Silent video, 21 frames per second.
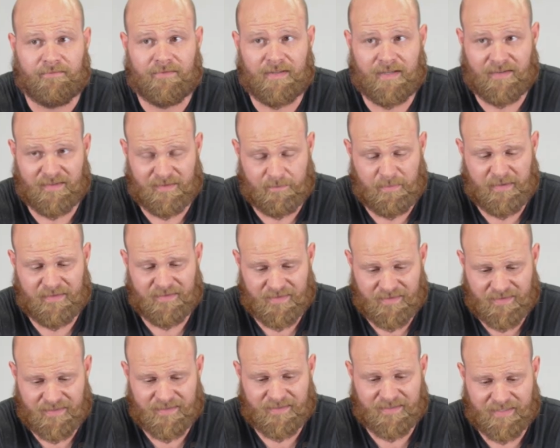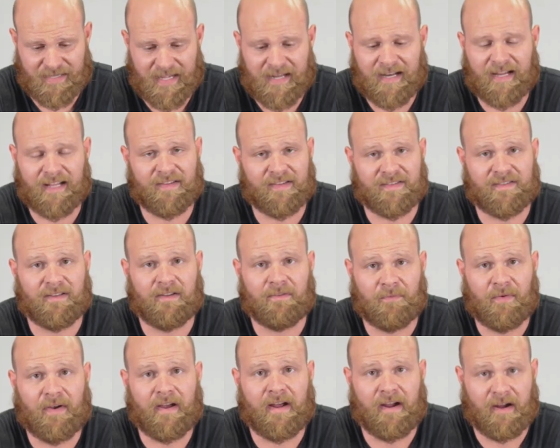that has been setting this on
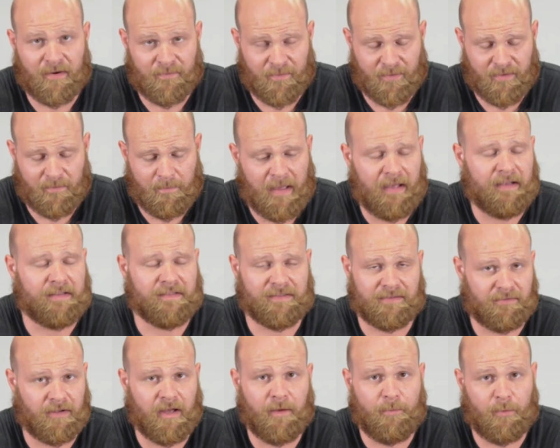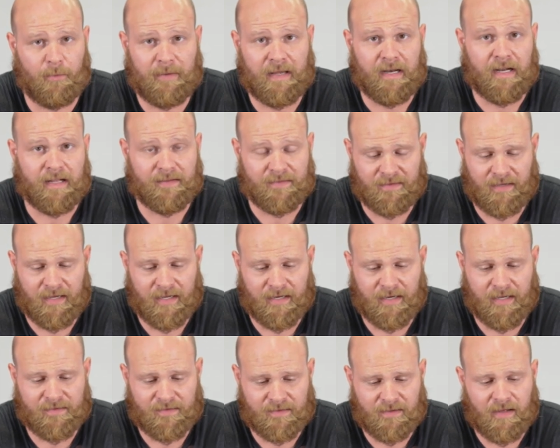fire for the past couple minutes, and
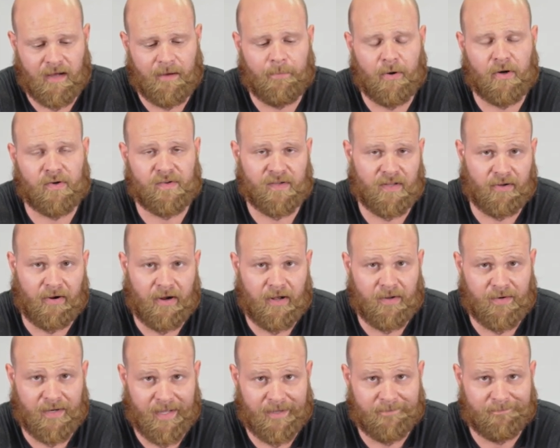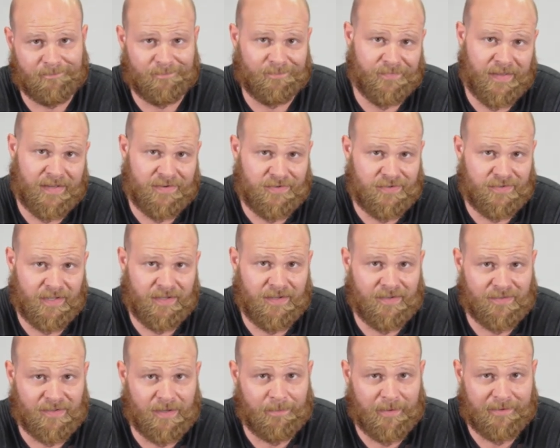it's not burnt to the ground yet. That should tell you
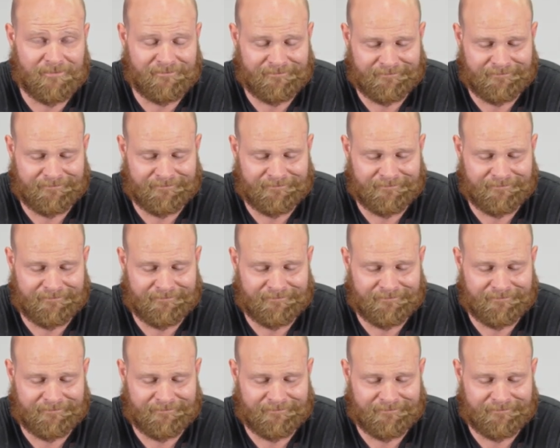something.